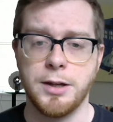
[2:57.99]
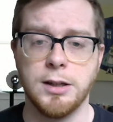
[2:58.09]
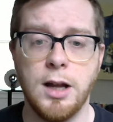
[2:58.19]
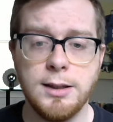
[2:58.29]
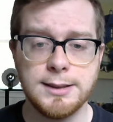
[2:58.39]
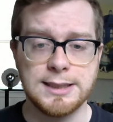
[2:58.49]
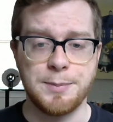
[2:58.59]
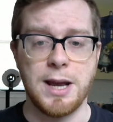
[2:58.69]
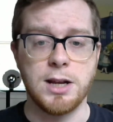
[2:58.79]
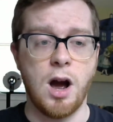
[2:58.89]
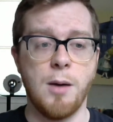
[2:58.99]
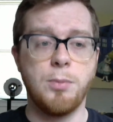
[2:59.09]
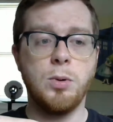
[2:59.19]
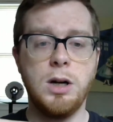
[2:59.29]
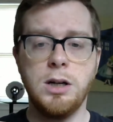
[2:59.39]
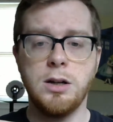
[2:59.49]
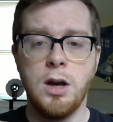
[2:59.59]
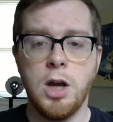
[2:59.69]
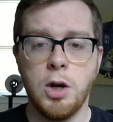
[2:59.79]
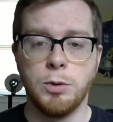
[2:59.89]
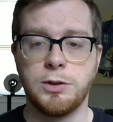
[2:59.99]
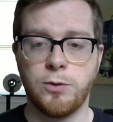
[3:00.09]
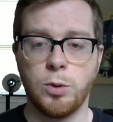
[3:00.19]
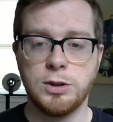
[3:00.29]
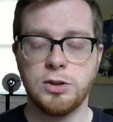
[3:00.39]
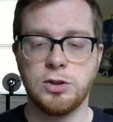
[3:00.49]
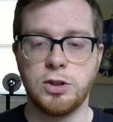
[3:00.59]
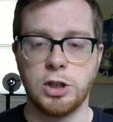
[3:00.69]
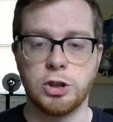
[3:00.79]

their lungs expand upward, which forces their